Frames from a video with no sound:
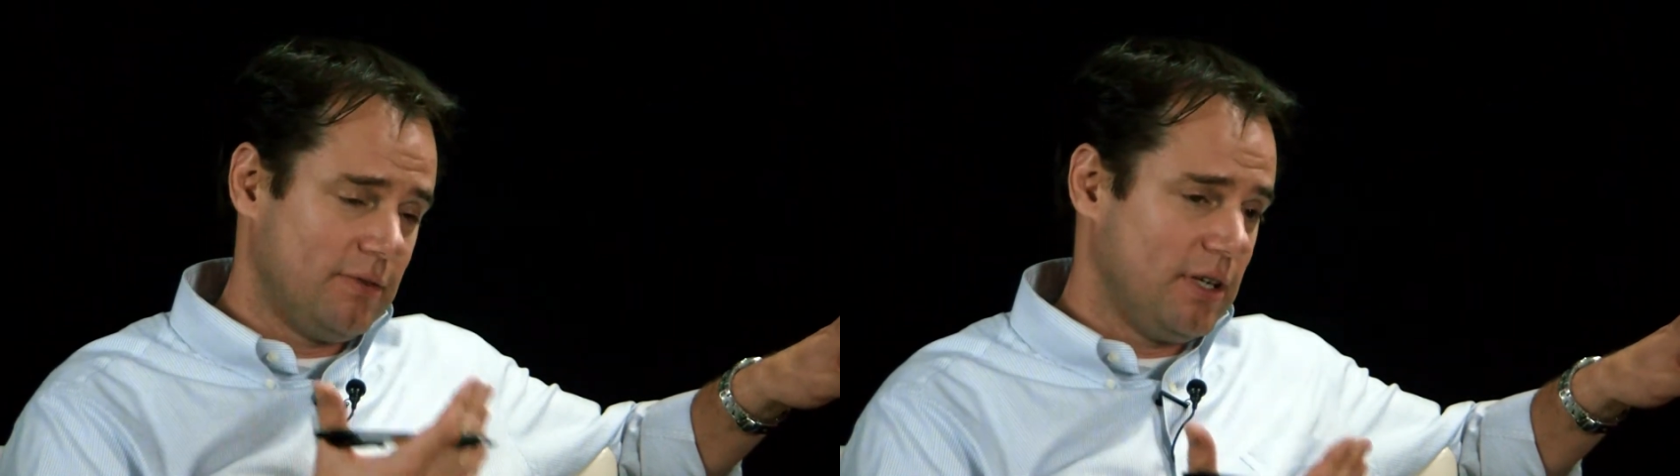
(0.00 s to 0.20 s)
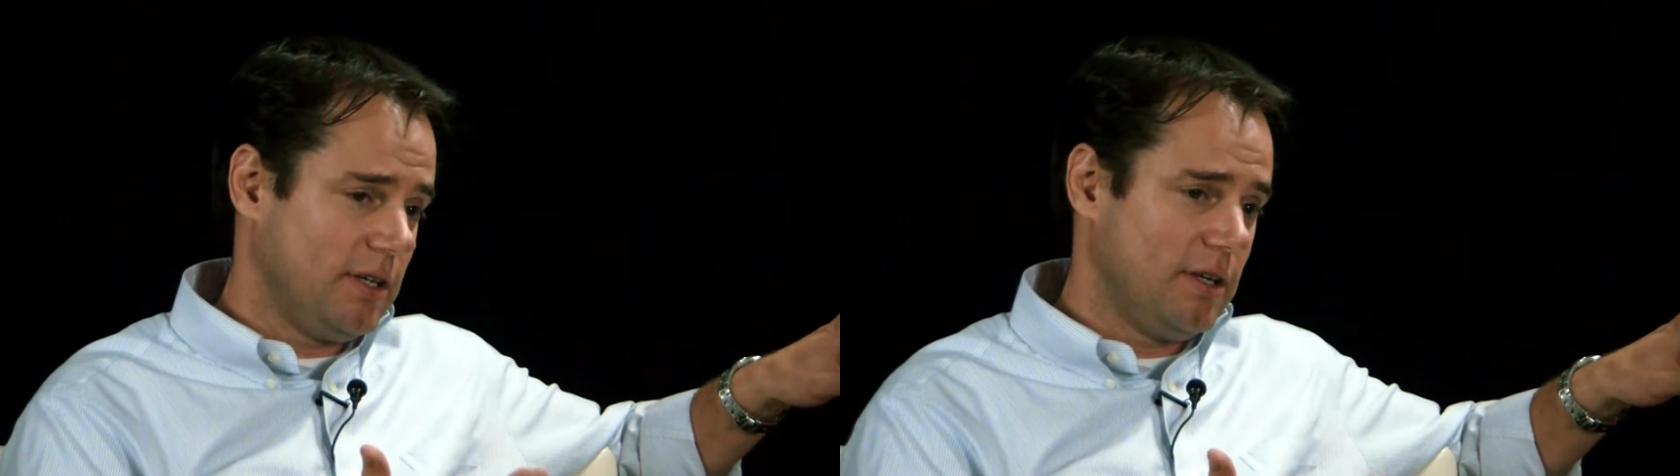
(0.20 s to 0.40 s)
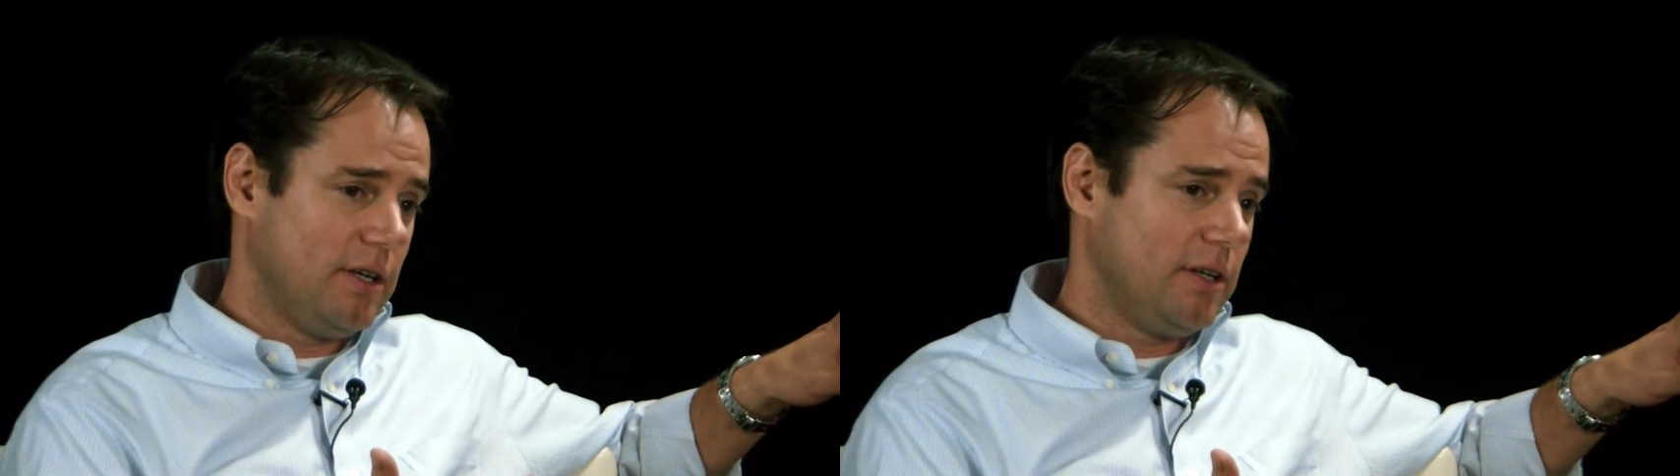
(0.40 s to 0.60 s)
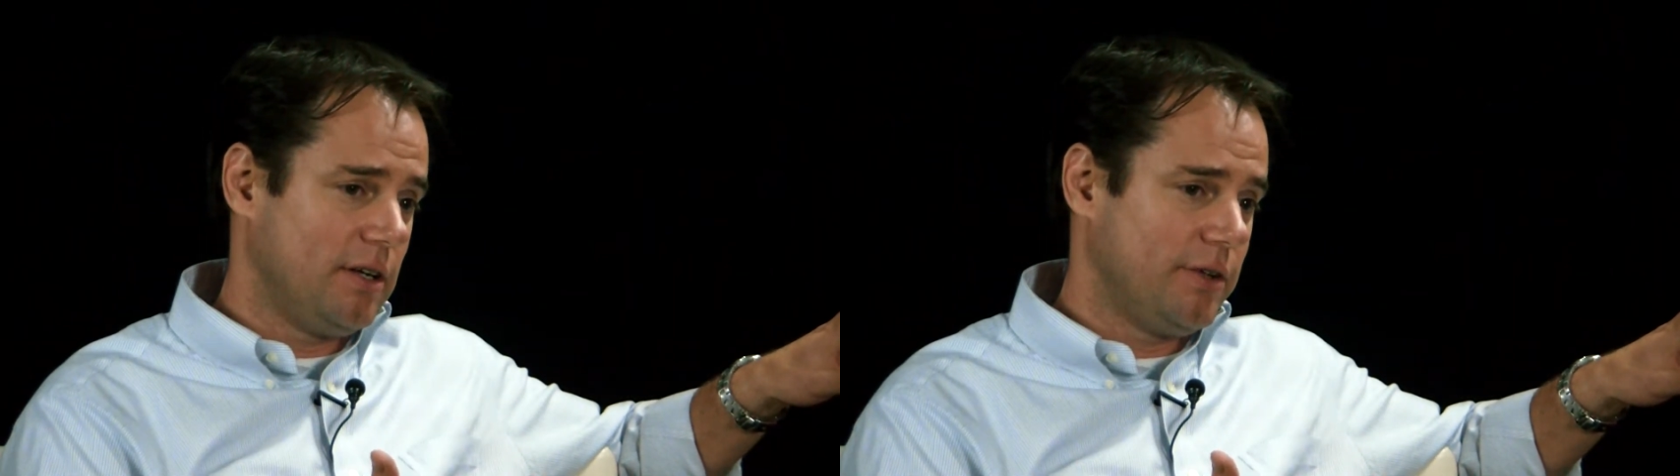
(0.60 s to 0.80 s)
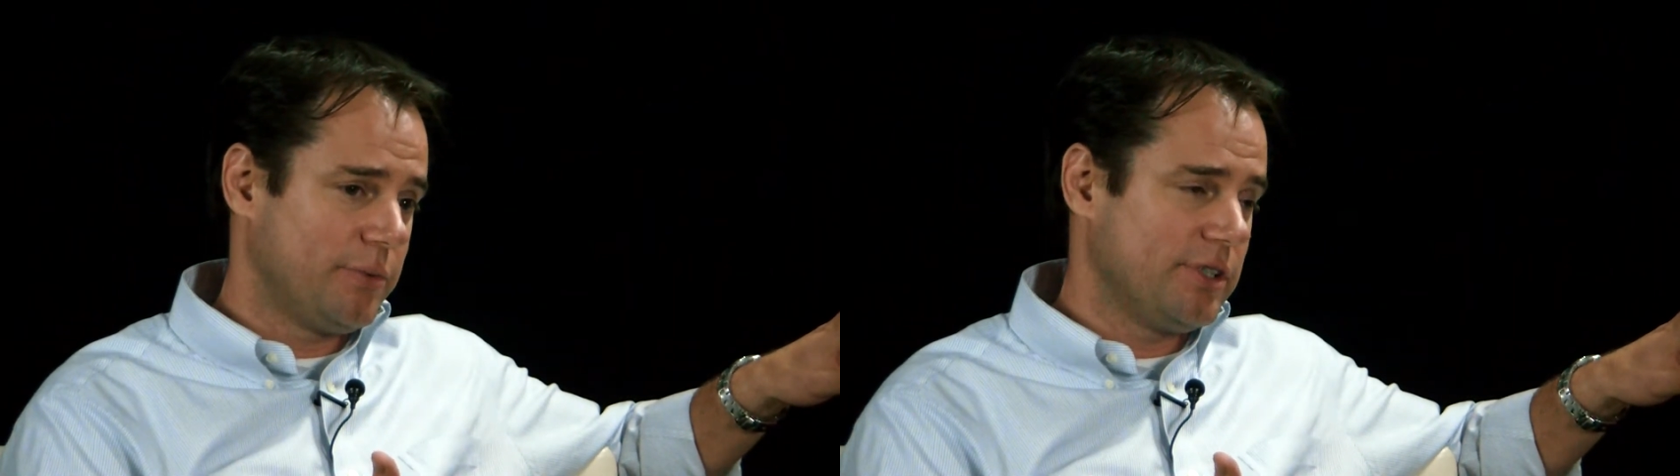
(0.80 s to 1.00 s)
and
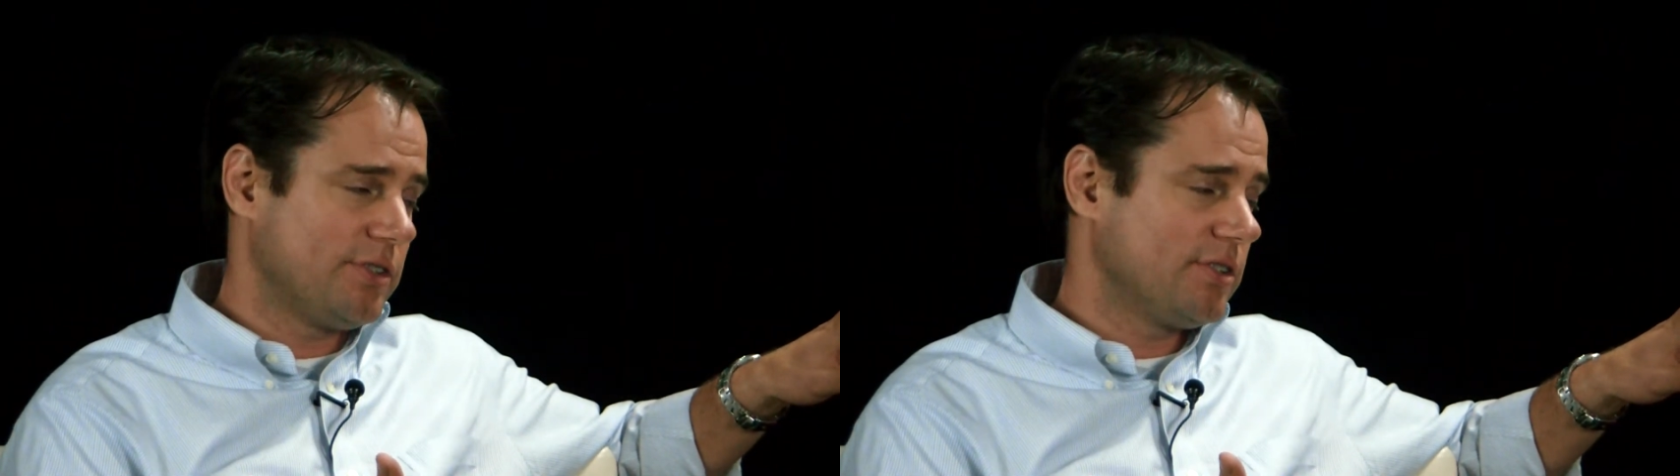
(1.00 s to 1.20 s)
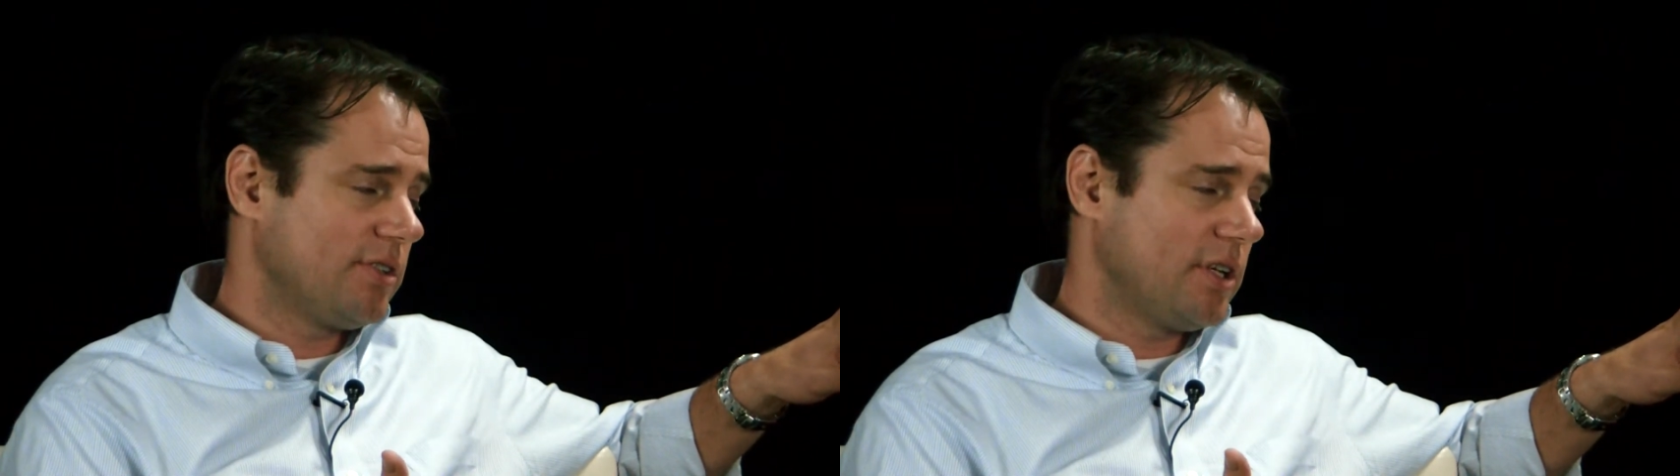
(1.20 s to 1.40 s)
all the research